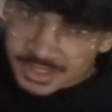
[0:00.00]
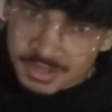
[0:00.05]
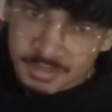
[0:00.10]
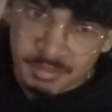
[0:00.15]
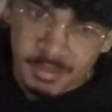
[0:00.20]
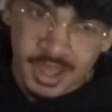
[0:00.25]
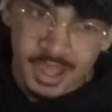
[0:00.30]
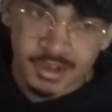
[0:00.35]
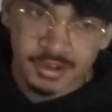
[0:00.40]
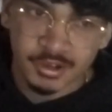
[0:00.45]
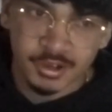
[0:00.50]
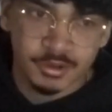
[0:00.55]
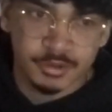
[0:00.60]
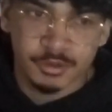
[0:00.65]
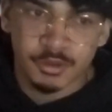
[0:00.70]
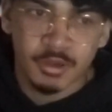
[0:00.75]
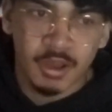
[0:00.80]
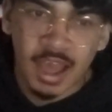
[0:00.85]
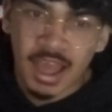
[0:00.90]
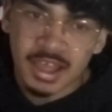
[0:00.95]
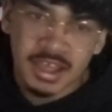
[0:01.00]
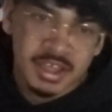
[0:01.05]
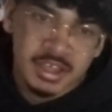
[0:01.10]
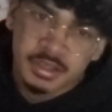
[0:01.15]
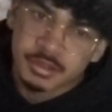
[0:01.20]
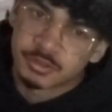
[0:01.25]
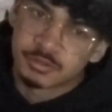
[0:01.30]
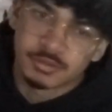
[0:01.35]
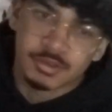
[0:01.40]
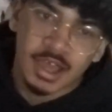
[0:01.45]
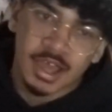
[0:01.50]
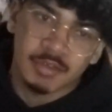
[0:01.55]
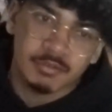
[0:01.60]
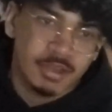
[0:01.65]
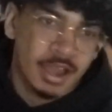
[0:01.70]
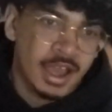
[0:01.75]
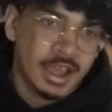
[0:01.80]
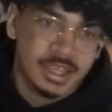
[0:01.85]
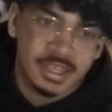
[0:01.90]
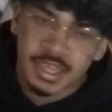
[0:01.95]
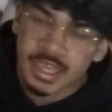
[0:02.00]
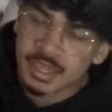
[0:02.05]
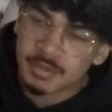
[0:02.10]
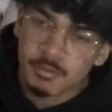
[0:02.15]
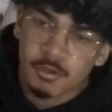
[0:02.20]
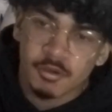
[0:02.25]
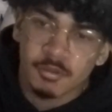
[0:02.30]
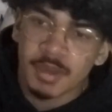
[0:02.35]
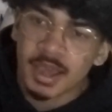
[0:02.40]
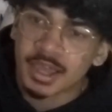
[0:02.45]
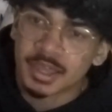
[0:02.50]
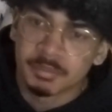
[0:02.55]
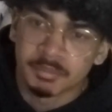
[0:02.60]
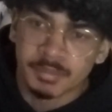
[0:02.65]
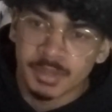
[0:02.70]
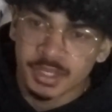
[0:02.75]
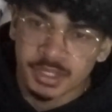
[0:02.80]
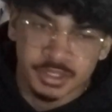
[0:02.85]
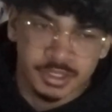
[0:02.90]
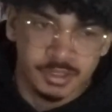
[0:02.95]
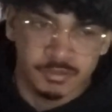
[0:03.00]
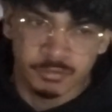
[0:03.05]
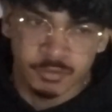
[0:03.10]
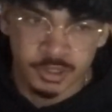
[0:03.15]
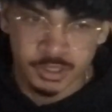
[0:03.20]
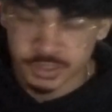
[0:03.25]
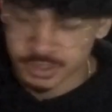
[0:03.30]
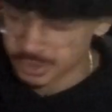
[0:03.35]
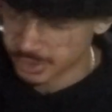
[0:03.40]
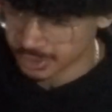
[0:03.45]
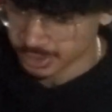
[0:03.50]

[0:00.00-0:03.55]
in the background. You know, I came home, I immediately rushed